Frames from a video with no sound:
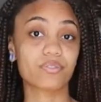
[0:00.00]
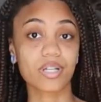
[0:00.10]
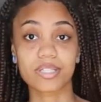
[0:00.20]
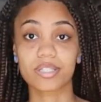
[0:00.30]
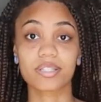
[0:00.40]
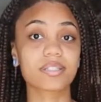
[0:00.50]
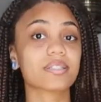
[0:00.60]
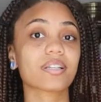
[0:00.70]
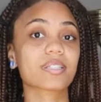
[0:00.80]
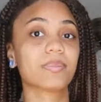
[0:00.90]
dresses
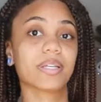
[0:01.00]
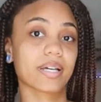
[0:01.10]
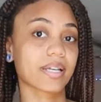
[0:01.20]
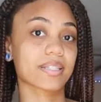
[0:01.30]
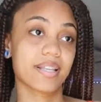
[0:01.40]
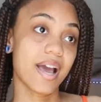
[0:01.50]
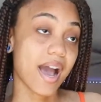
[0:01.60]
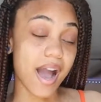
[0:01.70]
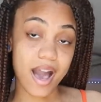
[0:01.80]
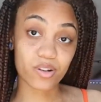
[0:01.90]
just because
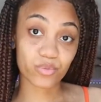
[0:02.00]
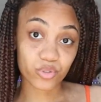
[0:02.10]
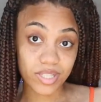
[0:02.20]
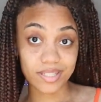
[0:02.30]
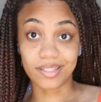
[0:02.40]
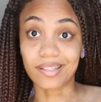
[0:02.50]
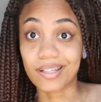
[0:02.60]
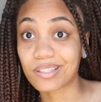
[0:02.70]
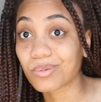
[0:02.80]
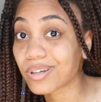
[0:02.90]
I don't wear dresses like
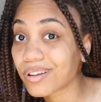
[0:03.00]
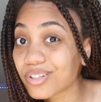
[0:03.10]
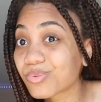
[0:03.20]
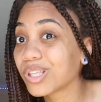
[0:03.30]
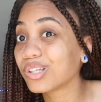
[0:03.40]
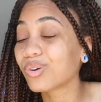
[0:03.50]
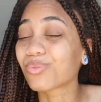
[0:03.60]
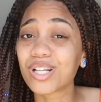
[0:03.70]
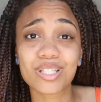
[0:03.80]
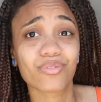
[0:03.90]
that. So there's really no
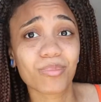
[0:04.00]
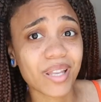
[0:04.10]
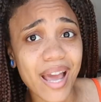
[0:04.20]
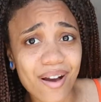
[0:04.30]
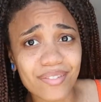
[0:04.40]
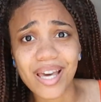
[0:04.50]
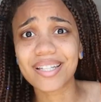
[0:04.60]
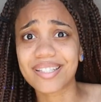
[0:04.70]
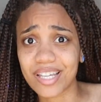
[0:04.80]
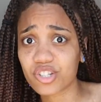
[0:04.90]
reason for me to have
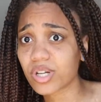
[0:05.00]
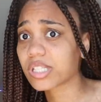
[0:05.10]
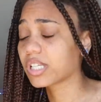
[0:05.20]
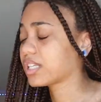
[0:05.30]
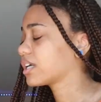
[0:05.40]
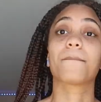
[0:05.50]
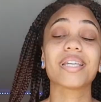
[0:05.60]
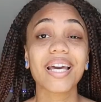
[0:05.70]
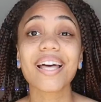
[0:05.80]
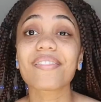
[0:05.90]
like 10 dresses. But
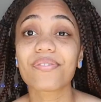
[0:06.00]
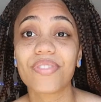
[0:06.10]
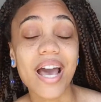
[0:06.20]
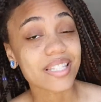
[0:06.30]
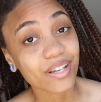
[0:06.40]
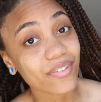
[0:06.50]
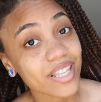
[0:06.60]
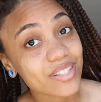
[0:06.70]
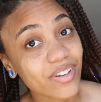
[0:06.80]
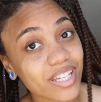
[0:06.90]
yeah, that's it for
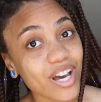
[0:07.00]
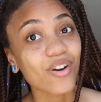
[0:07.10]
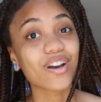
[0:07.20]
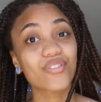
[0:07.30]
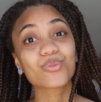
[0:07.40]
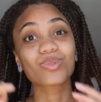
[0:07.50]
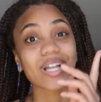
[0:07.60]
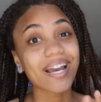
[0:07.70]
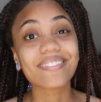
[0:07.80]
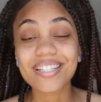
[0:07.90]
this video. If you
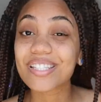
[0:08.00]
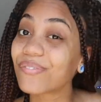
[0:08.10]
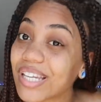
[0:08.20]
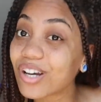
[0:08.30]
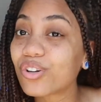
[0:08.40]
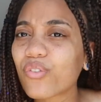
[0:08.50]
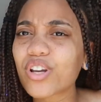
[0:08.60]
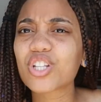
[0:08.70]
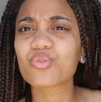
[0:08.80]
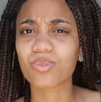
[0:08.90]
like this video, don't
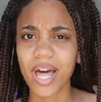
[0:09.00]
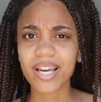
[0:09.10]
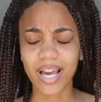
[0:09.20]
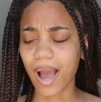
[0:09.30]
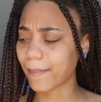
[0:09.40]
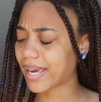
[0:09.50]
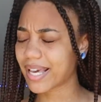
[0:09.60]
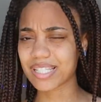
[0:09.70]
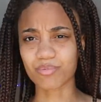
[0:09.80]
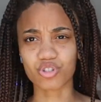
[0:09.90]
forget to like, comment,
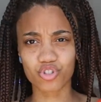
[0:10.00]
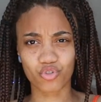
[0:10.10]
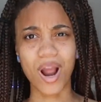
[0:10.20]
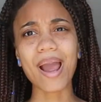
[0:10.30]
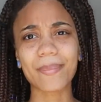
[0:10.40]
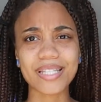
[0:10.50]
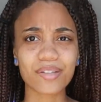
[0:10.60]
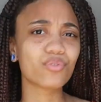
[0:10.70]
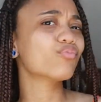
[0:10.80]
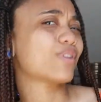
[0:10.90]
and subscribe. Because
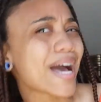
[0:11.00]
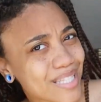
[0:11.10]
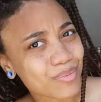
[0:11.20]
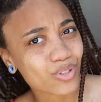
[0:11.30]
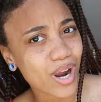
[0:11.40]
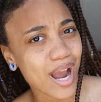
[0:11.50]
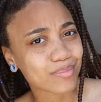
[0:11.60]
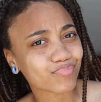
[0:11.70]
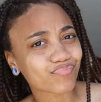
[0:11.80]
if you're not subscribed,